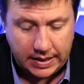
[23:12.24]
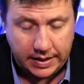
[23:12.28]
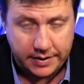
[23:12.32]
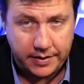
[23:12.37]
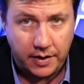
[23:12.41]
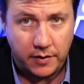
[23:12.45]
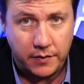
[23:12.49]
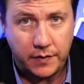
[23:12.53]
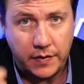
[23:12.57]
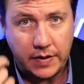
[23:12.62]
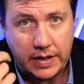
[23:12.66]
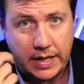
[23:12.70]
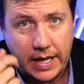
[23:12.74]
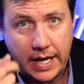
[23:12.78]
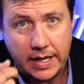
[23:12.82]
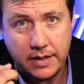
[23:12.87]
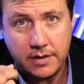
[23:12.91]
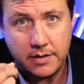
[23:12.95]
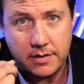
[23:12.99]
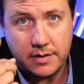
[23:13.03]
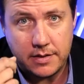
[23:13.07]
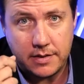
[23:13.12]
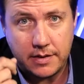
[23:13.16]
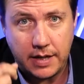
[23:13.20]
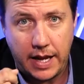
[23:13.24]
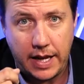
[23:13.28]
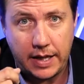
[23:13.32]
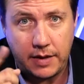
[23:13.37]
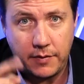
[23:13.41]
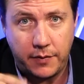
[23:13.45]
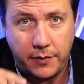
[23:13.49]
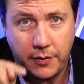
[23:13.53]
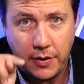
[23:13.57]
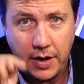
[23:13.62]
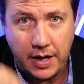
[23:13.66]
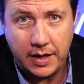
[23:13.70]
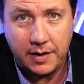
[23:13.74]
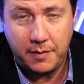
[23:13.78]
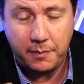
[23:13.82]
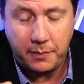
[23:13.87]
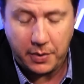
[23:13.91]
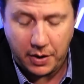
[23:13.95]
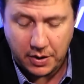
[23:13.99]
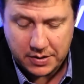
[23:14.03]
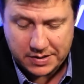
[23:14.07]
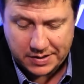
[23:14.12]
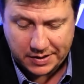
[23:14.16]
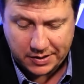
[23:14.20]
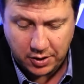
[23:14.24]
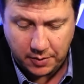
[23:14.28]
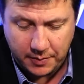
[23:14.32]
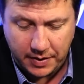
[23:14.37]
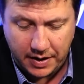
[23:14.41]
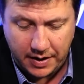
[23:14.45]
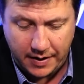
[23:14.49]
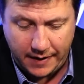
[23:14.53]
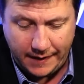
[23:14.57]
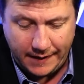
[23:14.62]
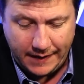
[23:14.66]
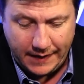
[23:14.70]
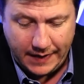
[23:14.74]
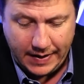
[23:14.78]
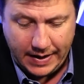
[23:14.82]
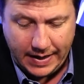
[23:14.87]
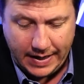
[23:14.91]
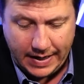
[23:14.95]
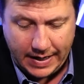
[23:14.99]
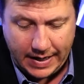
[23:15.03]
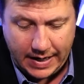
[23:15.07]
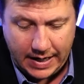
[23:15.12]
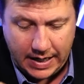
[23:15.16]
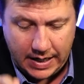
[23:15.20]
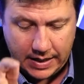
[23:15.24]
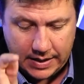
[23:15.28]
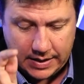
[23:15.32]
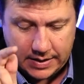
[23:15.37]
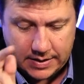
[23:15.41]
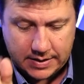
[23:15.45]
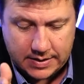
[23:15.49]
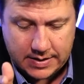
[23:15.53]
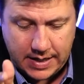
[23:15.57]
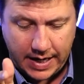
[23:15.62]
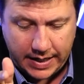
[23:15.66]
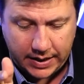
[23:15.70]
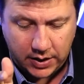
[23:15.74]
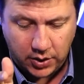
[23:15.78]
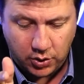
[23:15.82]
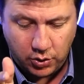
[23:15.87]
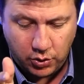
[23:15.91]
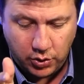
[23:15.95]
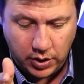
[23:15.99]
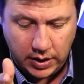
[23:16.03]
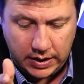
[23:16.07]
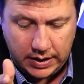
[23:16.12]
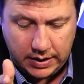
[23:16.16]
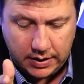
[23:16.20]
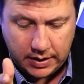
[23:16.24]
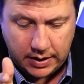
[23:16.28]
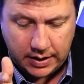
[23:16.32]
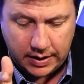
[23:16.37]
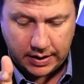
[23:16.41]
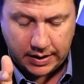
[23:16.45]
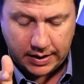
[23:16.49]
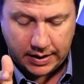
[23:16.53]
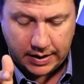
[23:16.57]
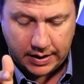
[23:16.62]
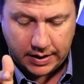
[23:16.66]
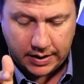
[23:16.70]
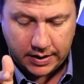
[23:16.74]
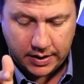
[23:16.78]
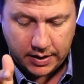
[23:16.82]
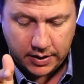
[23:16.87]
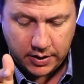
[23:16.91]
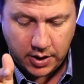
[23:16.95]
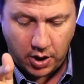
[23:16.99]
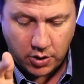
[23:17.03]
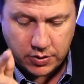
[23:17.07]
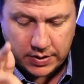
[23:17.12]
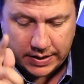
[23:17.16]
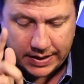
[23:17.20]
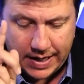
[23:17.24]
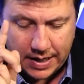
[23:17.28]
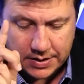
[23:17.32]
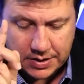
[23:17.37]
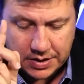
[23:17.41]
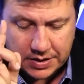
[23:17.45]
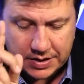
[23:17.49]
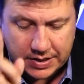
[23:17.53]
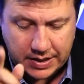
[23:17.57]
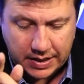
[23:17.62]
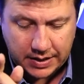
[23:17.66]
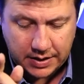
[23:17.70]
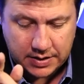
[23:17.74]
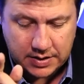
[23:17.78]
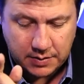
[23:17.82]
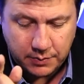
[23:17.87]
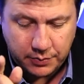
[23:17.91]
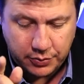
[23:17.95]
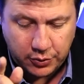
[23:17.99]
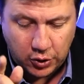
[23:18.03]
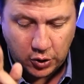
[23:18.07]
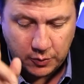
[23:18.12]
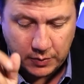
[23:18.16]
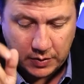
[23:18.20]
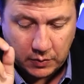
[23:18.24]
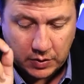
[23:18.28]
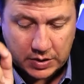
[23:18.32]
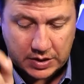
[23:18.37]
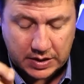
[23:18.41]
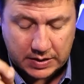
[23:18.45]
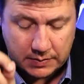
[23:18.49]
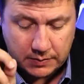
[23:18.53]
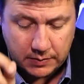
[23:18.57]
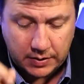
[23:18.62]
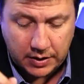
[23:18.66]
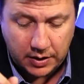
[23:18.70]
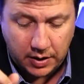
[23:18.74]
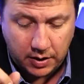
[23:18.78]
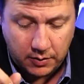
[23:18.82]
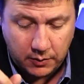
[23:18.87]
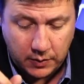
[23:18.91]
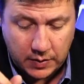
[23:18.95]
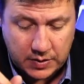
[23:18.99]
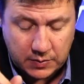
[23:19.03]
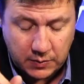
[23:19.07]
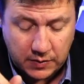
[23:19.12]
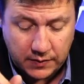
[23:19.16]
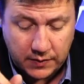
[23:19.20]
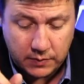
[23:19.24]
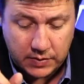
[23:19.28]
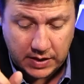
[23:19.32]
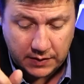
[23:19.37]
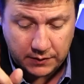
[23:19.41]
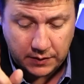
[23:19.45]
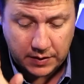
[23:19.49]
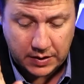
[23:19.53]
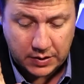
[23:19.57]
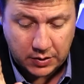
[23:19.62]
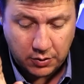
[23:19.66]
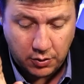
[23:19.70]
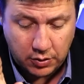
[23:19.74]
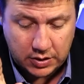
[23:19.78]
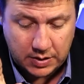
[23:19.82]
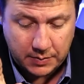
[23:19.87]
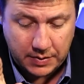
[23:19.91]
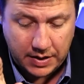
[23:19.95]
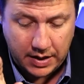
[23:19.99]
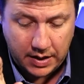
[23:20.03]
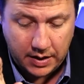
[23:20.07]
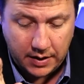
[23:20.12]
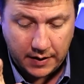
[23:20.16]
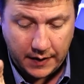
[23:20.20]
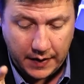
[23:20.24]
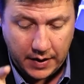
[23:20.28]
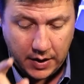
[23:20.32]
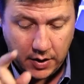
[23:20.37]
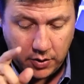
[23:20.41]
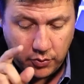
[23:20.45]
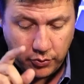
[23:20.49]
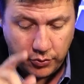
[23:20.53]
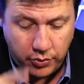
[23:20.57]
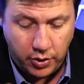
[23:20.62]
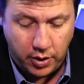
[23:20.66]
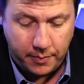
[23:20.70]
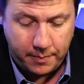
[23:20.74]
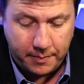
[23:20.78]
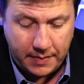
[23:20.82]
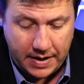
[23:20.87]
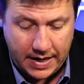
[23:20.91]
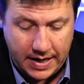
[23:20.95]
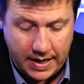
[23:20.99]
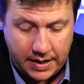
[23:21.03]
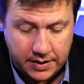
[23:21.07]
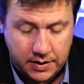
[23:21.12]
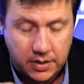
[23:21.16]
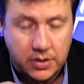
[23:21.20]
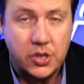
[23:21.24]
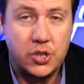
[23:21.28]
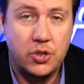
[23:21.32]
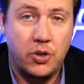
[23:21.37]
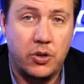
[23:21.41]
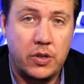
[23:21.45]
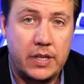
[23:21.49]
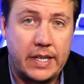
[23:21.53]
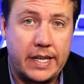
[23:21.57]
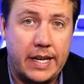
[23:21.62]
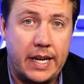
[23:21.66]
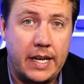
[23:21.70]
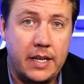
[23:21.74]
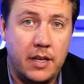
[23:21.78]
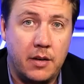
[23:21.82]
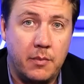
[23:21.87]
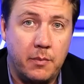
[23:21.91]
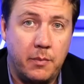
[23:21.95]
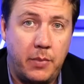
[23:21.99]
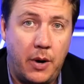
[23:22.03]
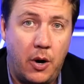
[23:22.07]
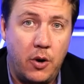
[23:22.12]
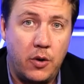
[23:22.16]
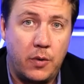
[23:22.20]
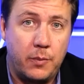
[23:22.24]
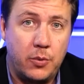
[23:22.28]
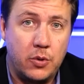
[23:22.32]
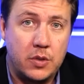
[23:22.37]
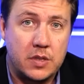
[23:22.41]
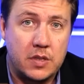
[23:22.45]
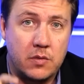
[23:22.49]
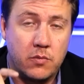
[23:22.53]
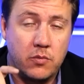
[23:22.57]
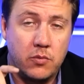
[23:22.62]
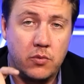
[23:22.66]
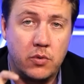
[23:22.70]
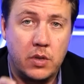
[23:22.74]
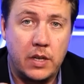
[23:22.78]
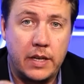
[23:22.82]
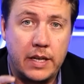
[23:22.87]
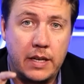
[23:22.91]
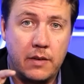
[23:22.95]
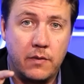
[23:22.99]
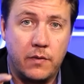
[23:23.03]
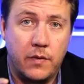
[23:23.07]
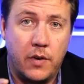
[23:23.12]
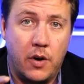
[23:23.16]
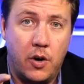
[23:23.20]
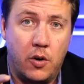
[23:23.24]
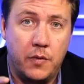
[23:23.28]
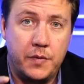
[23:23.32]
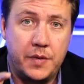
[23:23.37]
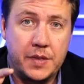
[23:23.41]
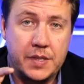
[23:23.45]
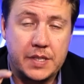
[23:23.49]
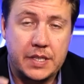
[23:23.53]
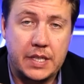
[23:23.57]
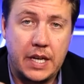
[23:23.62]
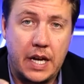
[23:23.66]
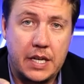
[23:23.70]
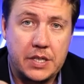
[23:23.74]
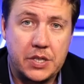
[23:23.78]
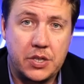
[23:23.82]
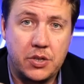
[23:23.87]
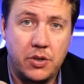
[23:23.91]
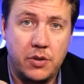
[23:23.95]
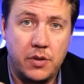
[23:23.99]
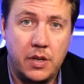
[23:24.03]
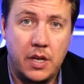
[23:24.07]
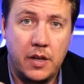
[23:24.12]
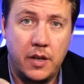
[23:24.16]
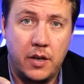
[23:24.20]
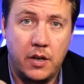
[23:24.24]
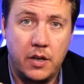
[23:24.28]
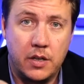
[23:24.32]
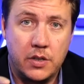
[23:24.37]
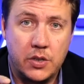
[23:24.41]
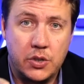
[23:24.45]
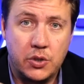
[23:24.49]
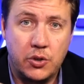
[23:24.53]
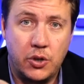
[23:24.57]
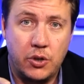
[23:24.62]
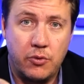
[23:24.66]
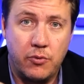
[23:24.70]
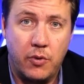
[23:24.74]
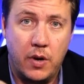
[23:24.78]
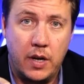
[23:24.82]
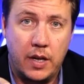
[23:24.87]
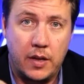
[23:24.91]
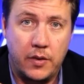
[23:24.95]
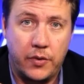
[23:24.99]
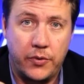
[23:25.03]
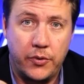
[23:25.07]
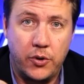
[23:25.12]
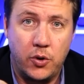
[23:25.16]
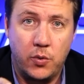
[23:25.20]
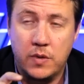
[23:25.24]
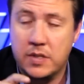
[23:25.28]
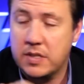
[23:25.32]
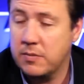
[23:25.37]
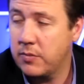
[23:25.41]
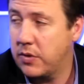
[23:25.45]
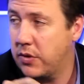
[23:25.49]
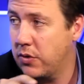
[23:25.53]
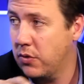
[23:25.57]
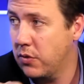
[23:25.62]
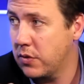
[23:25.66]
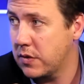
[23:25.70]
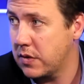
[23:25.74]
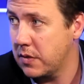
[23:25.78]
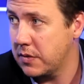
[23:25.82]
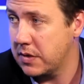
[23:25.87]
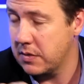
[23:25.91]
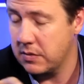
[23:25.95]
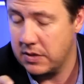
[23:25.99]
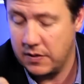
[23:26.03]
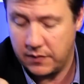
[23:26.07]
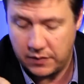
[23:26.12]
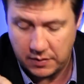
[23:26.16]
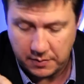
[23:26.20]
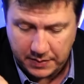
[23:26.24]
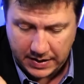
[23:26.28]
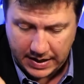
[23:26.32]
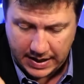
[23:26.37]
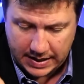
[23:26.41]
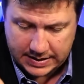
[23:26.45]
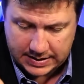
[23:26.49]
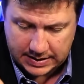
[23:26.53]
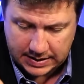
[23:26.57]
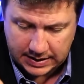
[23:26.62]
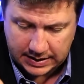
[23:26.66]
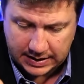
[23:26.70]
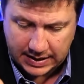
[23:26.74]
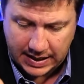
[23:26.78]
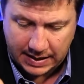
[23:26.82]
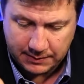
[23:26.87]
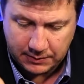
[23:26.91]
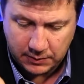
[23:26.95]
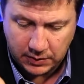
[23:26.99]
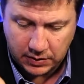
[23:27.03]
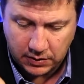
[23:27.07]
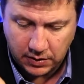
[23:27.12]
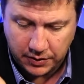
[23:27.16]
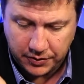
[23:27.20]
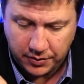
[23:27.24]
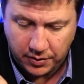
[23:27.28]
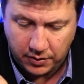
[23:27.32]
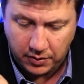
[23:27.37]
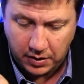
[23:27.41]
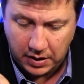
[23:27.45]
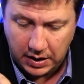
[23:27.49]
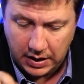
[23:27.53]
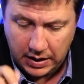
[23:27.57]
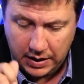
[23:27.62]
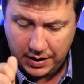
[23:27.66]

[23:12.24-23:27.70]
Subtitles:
And don't forget, tag a friend, post a comment. Zach Goy noting Argentina's improvement, which we've definitely talked about. Rob Martin and John Keenan both put some really involved discussion on there that I enjoyed reading through, with some thoughts on some different parts of the game that we got through.